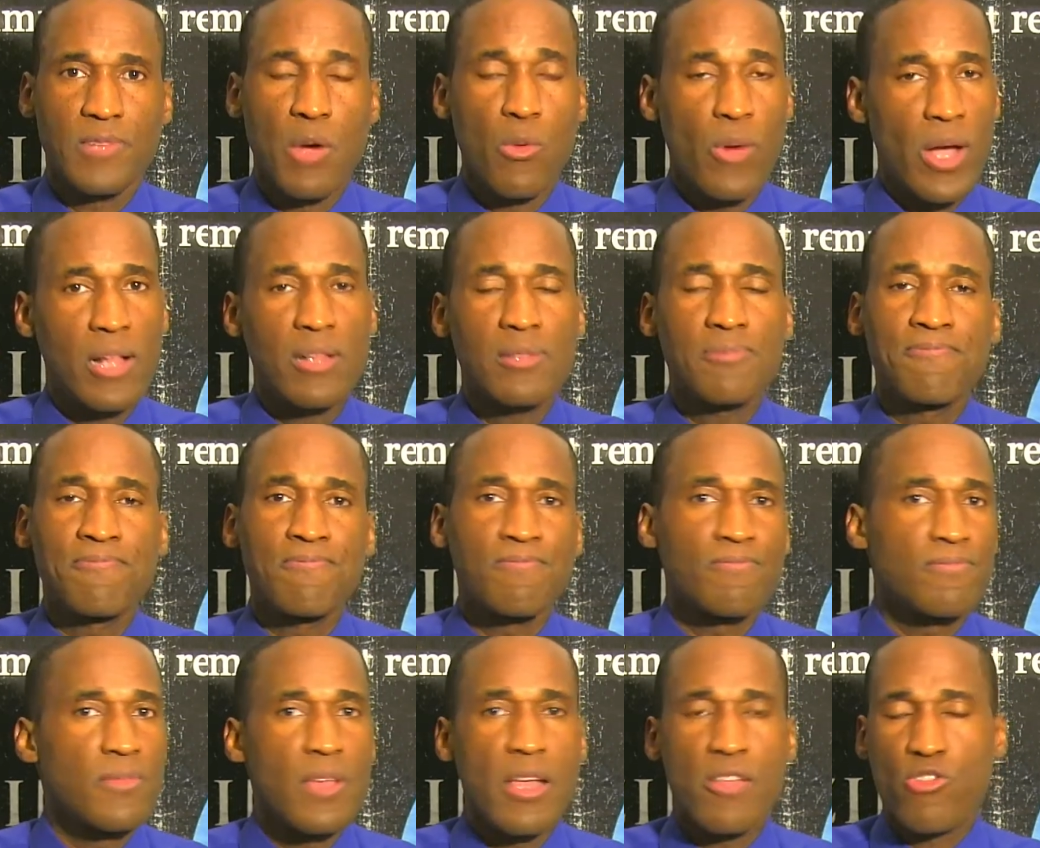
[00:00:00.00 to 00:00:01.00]
Well,
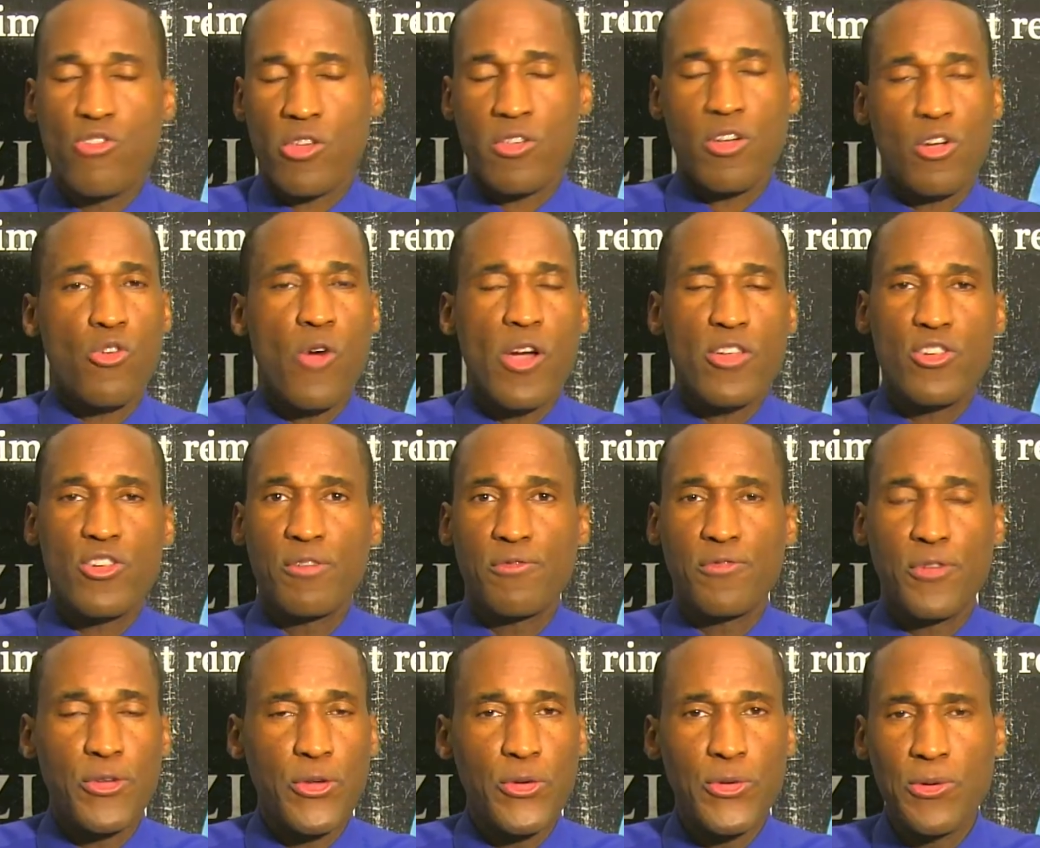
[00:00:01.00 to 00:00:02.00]
it's a question
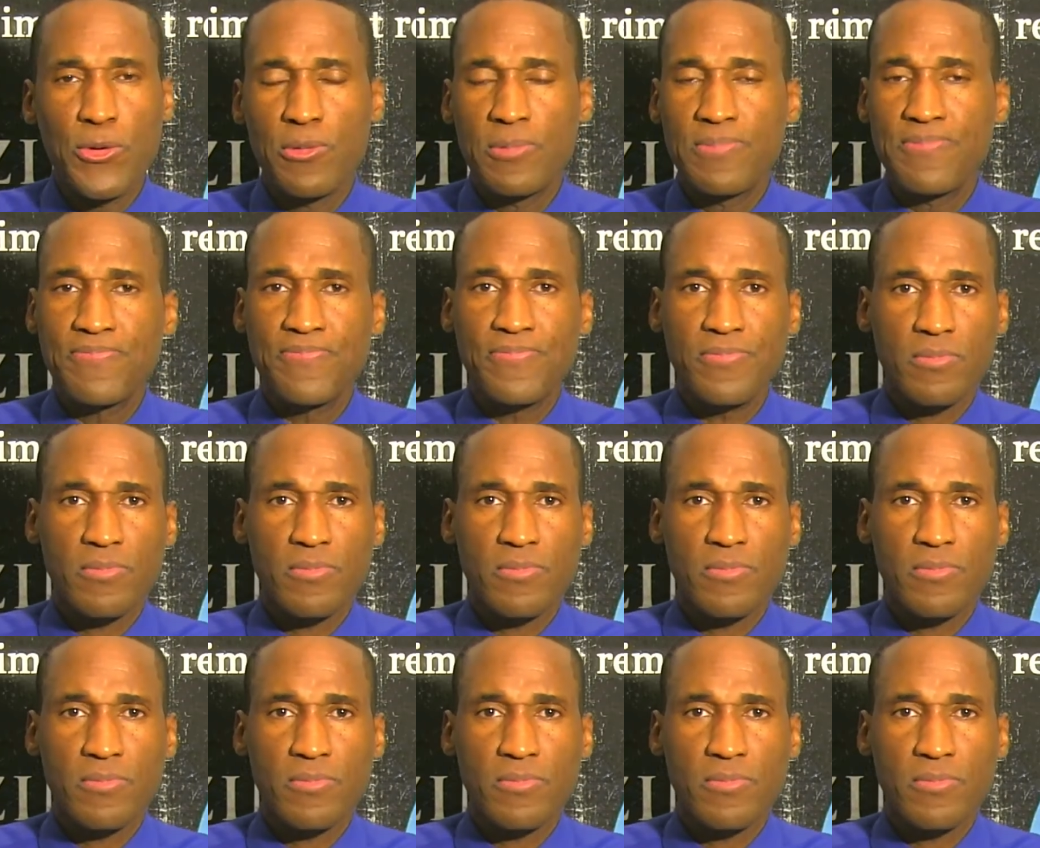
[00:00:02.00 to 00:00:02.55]
for you